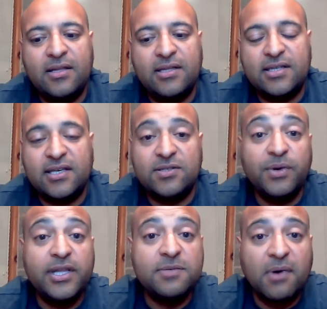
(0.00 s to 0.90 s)
let's say,
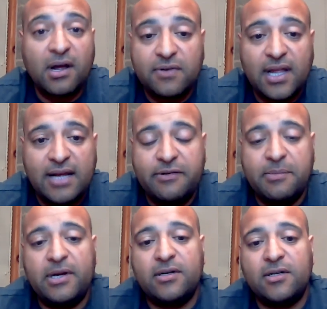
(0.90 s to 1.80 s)
sweet spot, for lack of
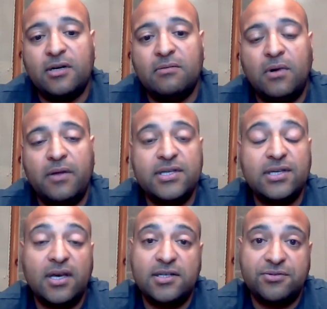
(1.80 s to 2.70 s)
a better term, on the
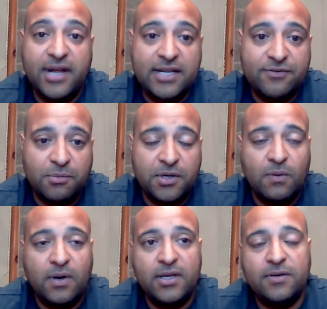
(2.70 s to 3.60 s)
size of transformer
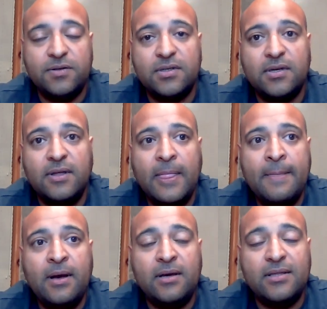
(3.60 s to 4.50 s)
you want to use,
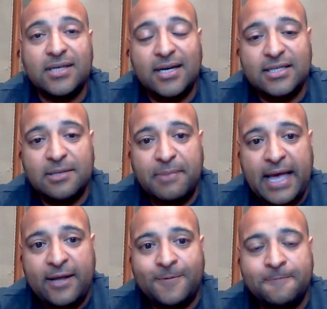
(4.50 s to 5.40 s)
on the size of the
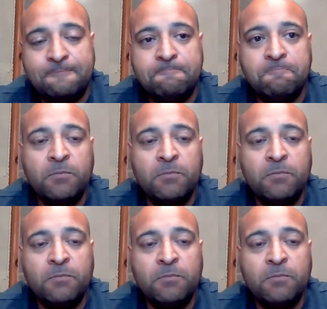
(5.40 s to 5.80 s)
panel.